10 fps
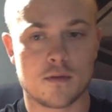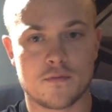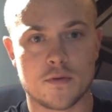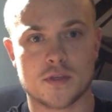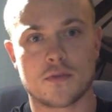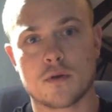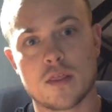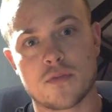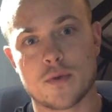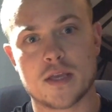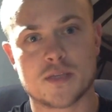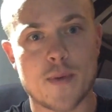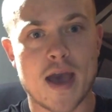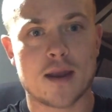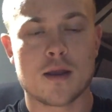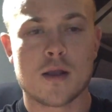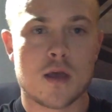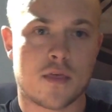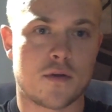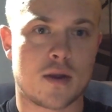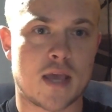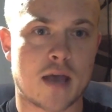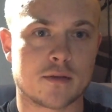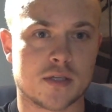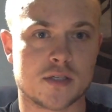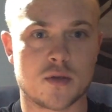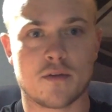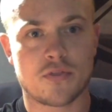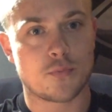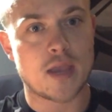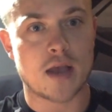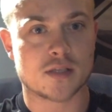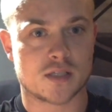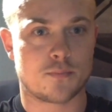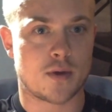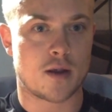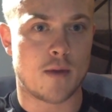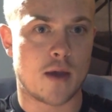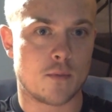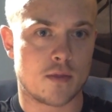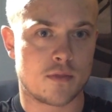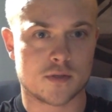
If you use a 33-inch bat, 30 ounces, you have 3 ounces to play around with.